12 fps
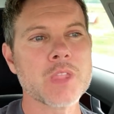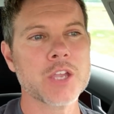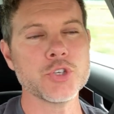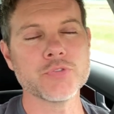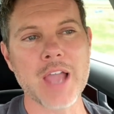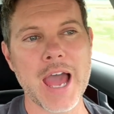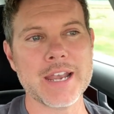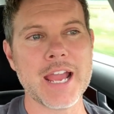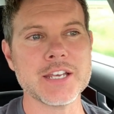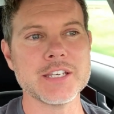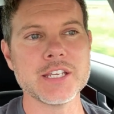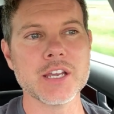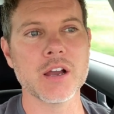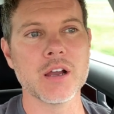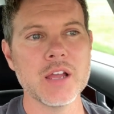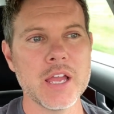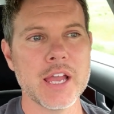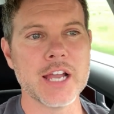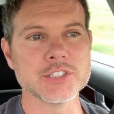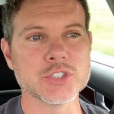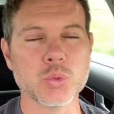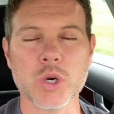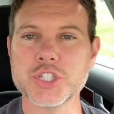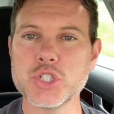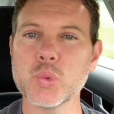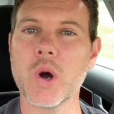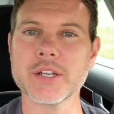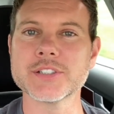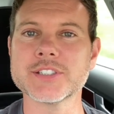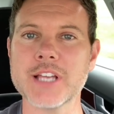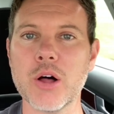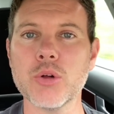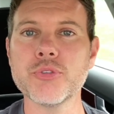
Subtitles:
you've got an idea as to what you want to sell